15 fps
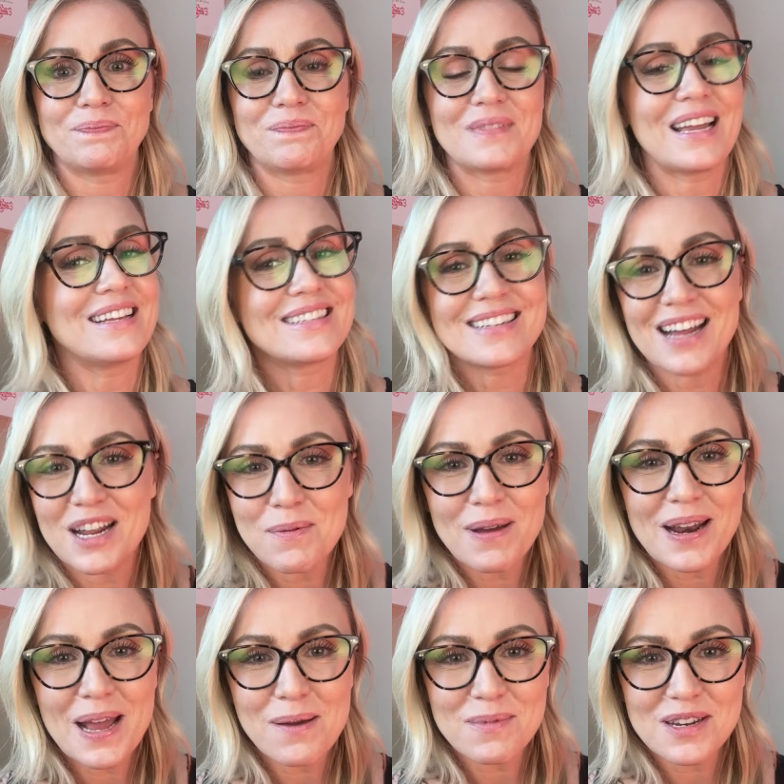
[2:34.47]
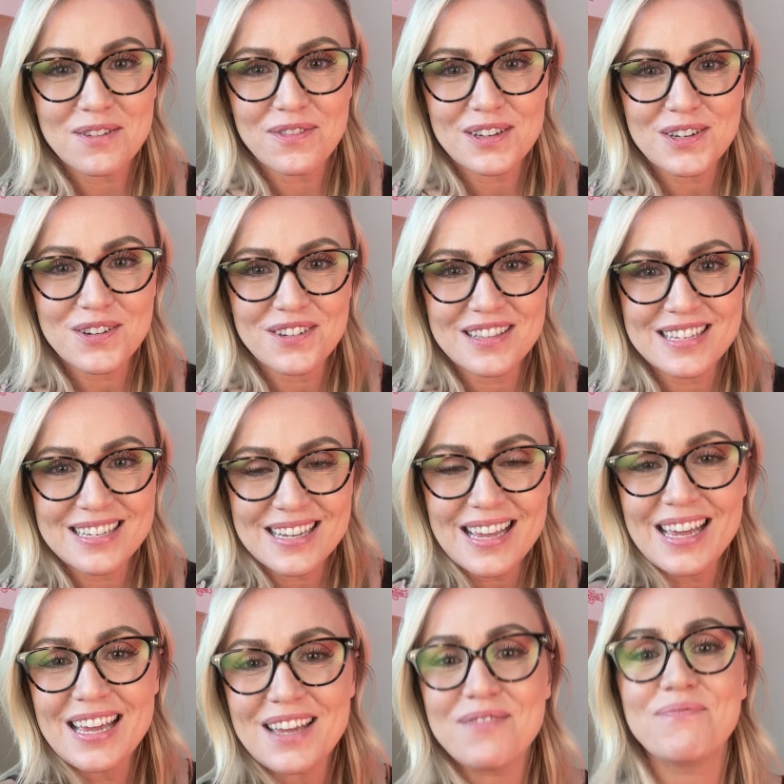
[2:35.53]
It's not about how many fish are in the
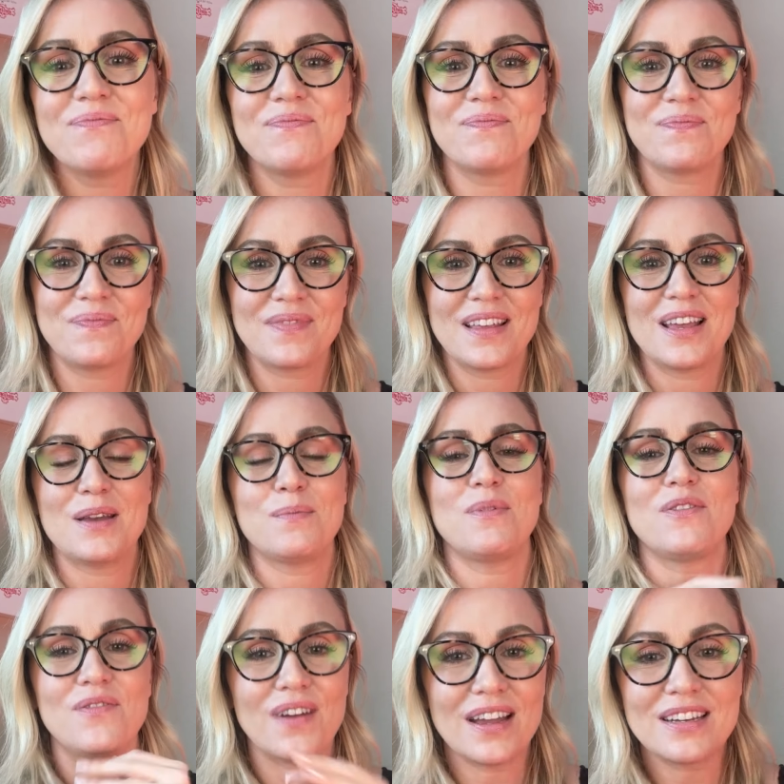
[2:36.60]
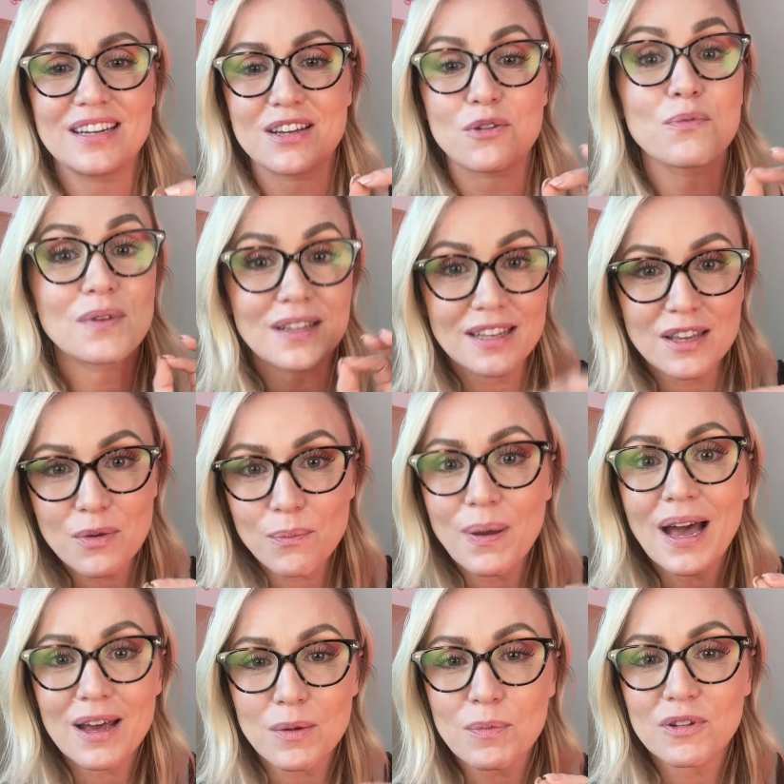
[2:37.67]
sea, but finding a really
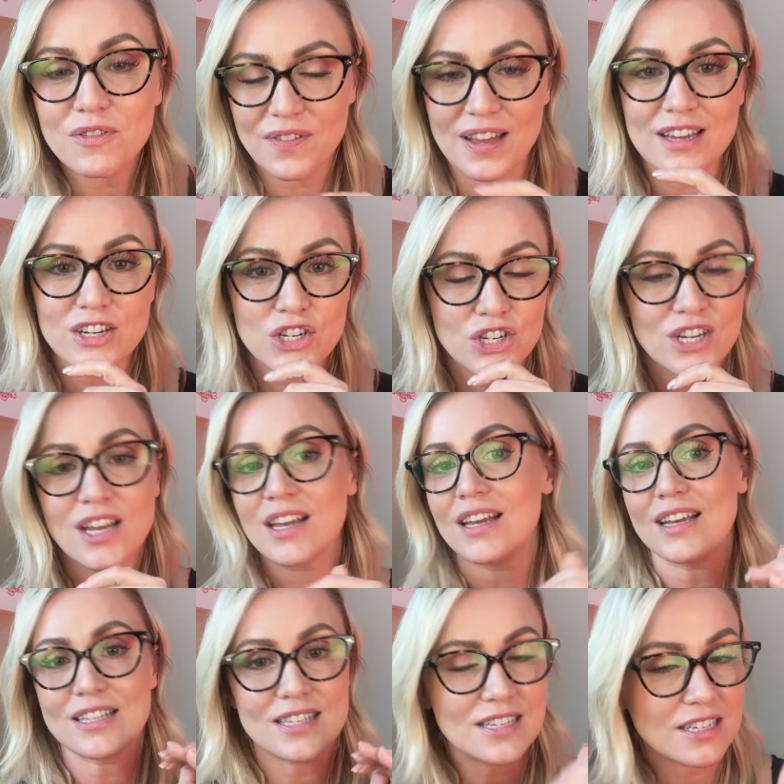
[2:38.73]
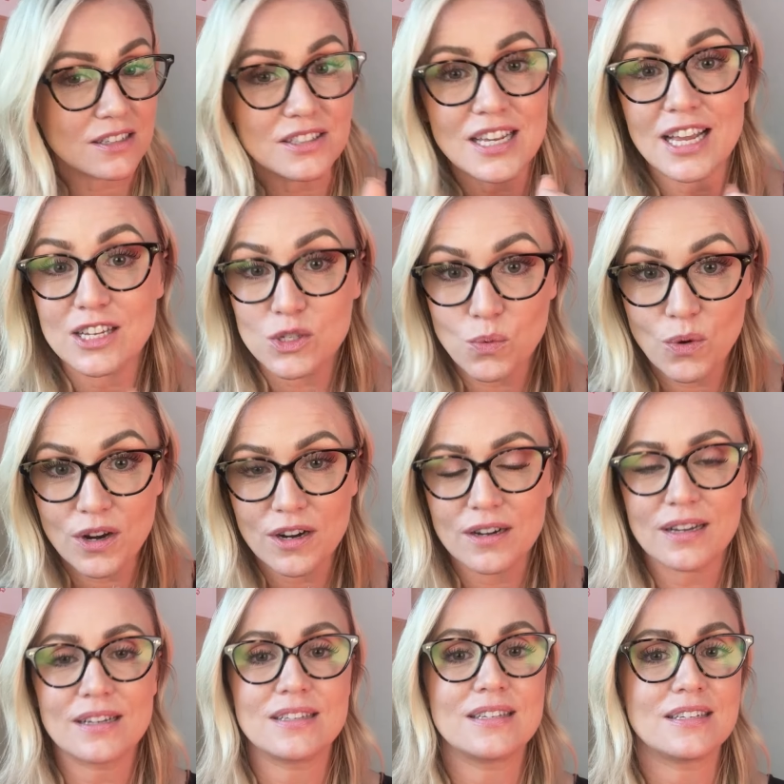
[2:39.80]
compatible fish, it still takes work.
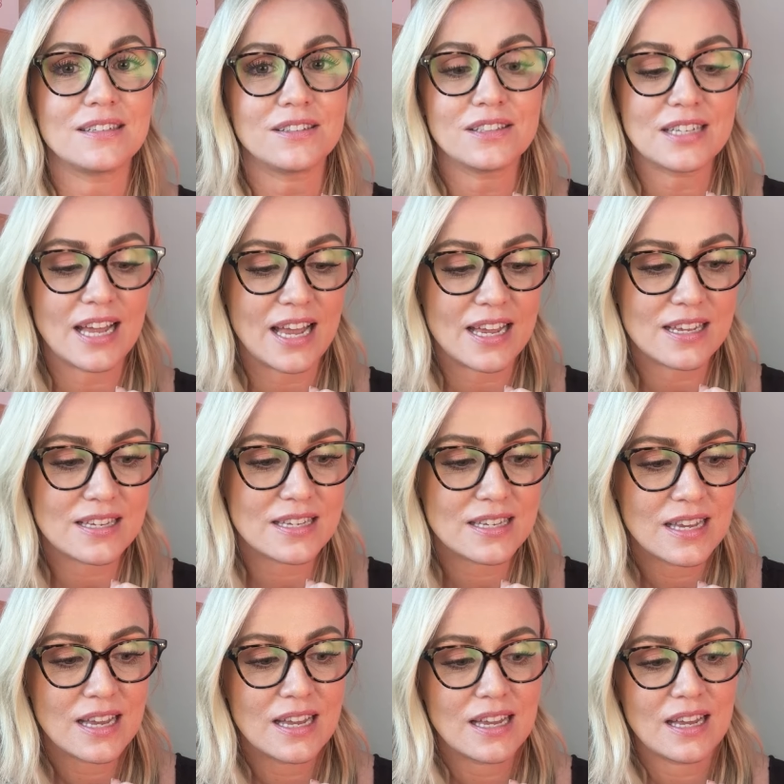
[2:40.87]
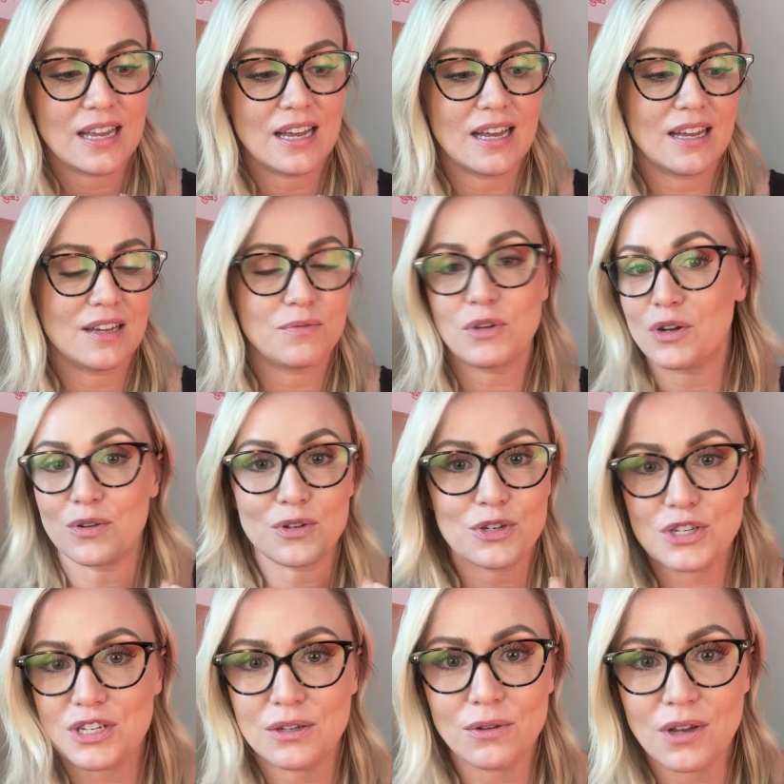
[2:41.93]
It still takes, you're
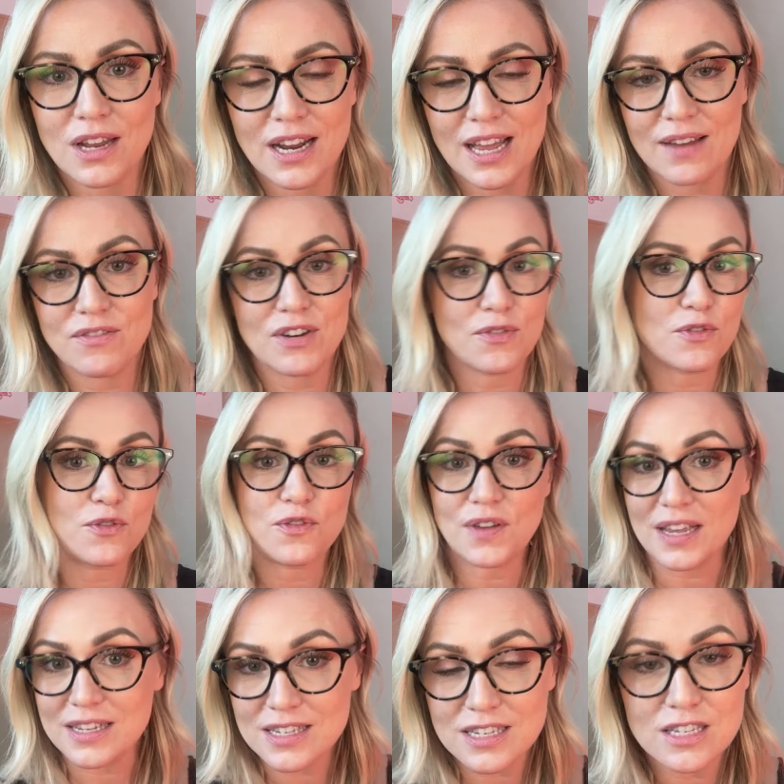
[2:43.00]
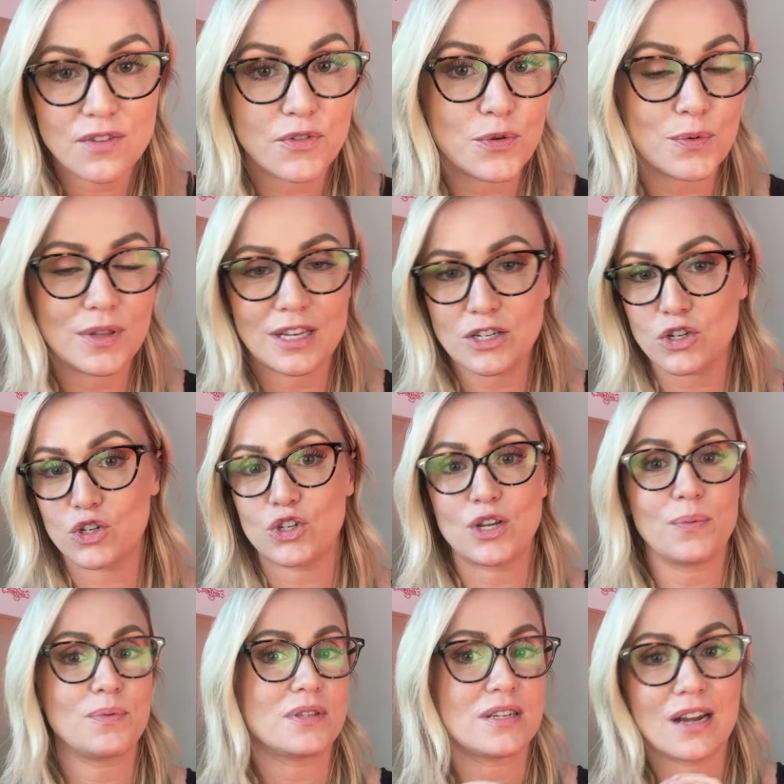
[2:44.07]
still going to have different phases of your relationship.
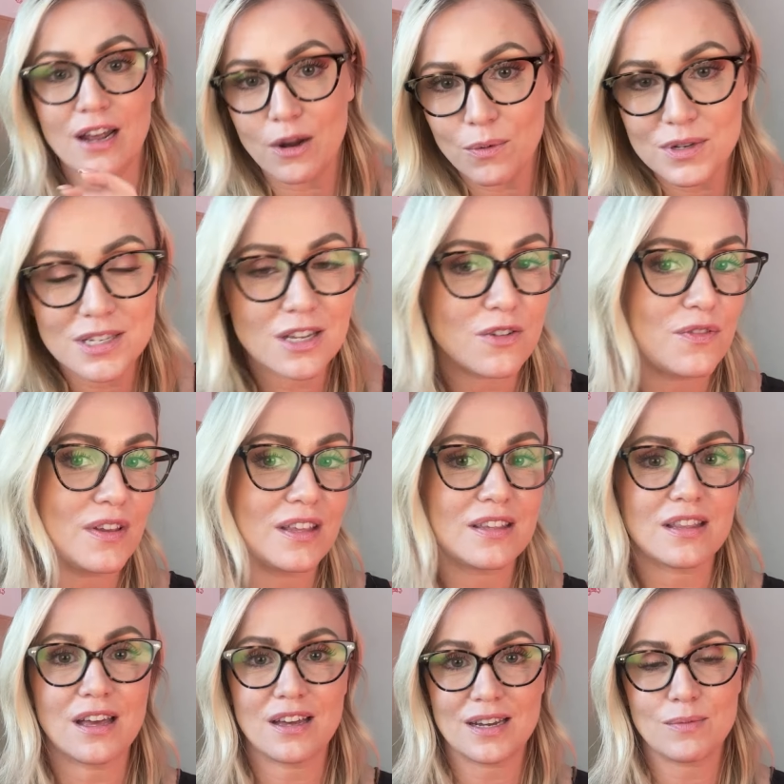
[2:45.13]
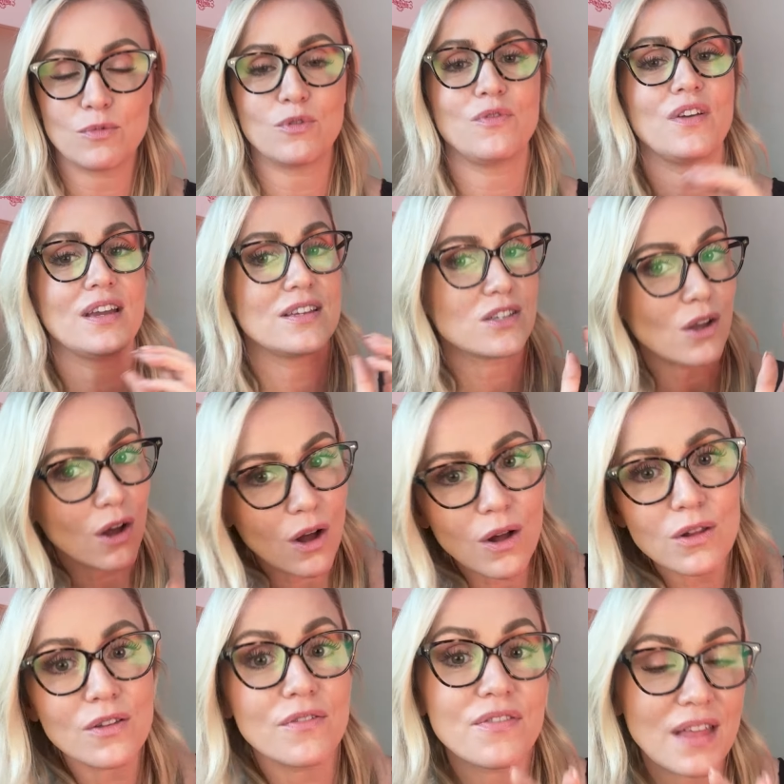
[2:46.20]
It's not always going to feel like the honeymoon phase. All
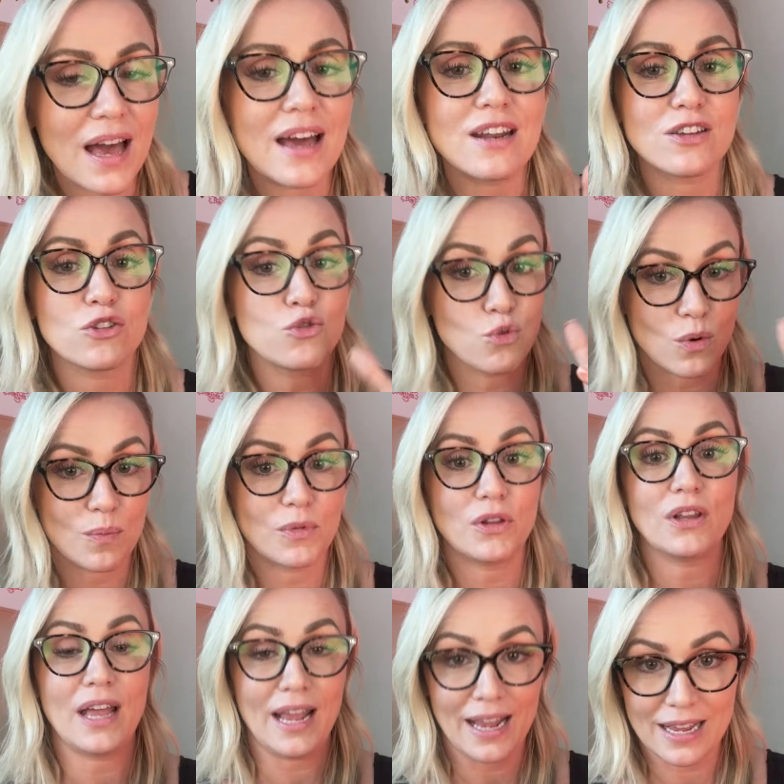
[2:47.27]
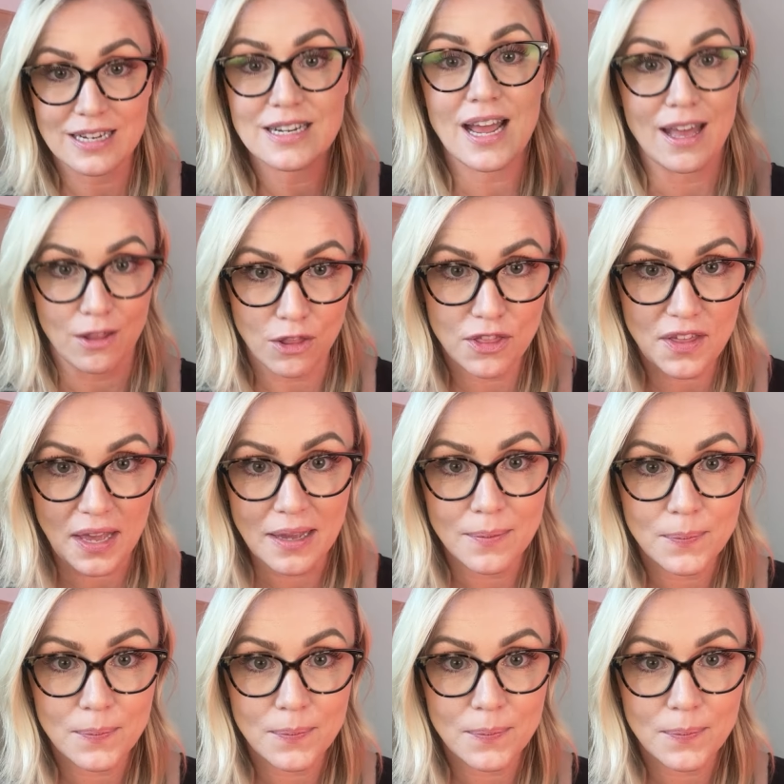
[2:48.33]
of that is normal and healthy.